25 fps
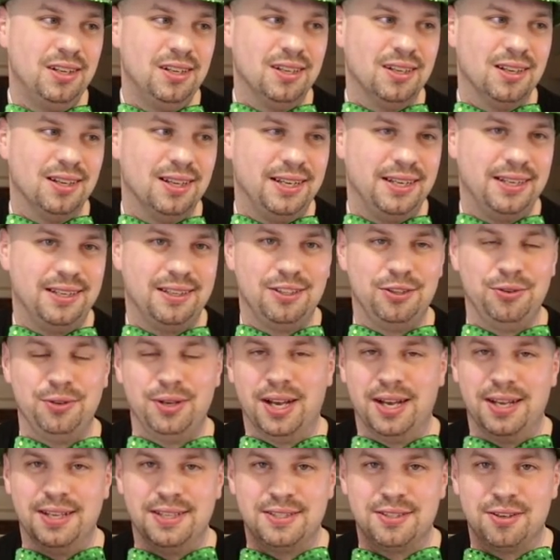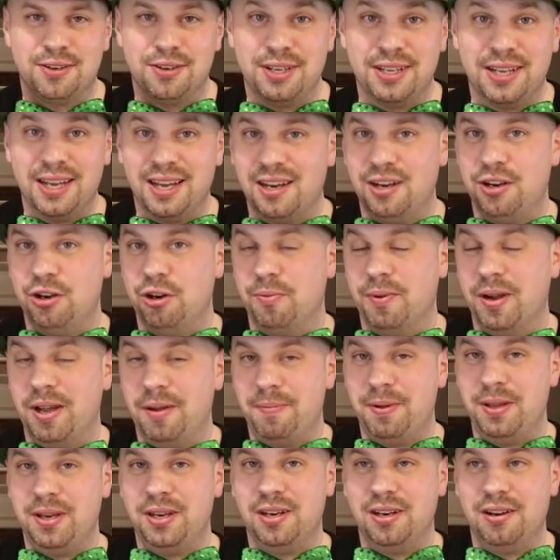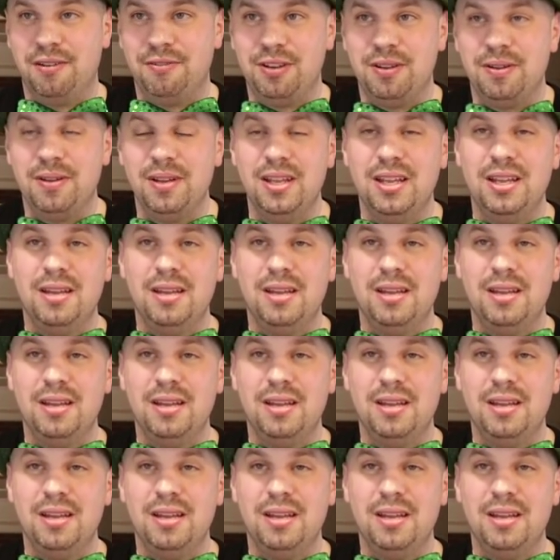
like, you guys already kind of know my opinion of it,